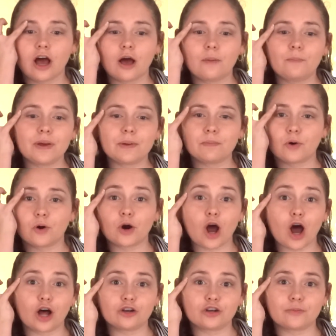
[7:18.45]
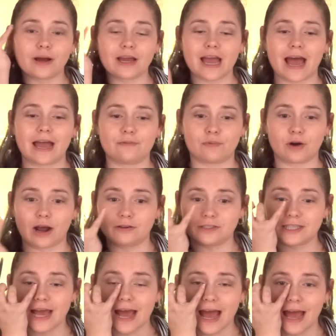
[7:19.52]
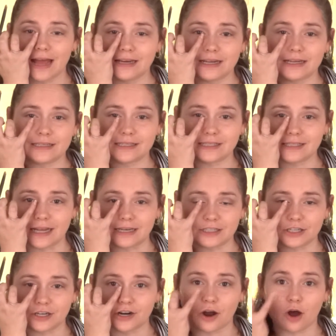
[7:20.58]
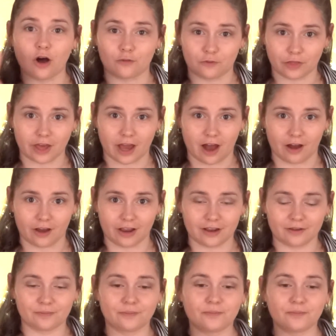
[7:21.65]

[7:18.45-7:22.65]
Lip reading: a bit more under my eyebrows and in the center of the eye.